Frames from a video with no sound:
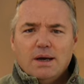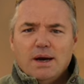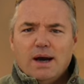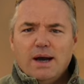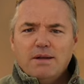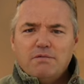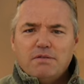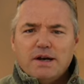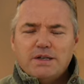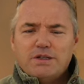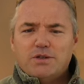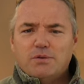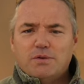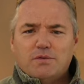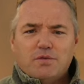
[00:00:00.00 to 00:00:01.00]
I
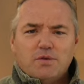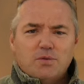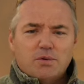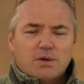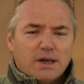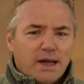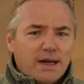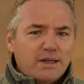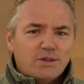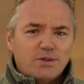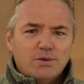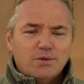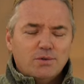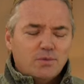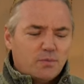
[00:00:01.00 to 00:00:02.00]
invite you, if you would like
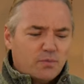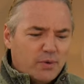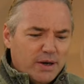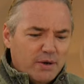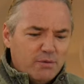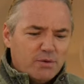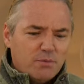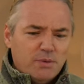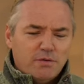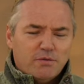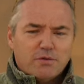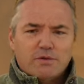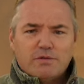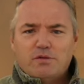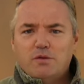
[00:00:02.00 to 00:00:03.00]
to, pray with me
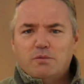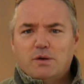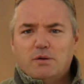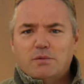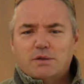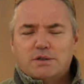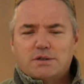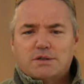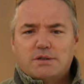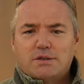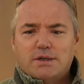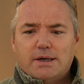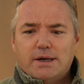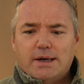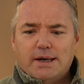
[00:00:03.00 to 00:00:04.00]
for a few moments
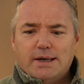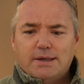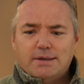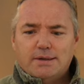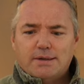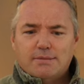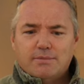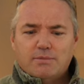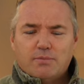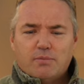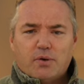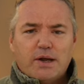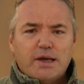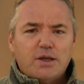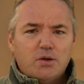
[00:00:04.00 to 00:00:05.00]
and
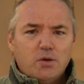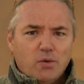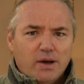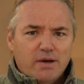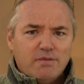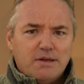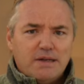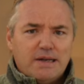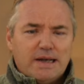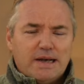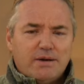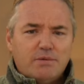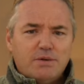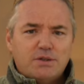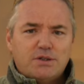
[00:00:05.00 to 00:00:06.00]
pray in your heavenly
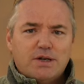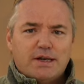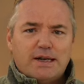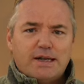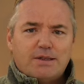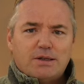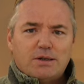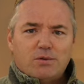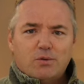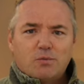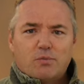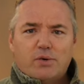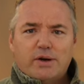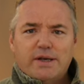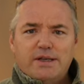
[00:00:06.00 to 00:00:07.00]
language, and let the
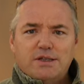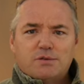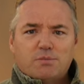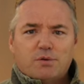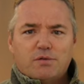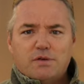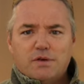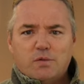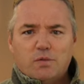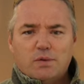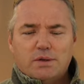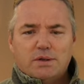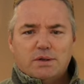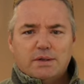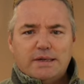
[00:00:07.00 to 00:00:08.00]
Lord pray His perfect
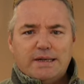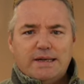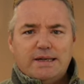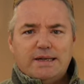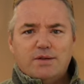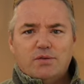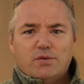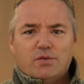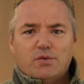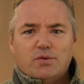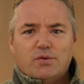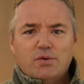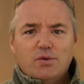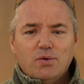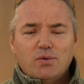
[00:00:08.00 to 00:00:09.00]
will in and through
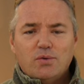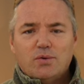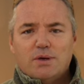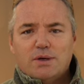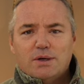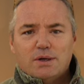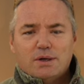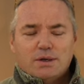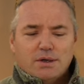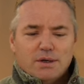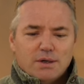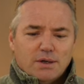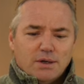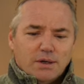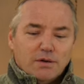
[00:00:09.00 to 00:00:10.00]
you
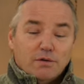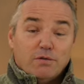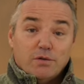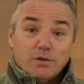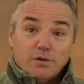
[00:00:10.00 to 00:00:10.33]
and for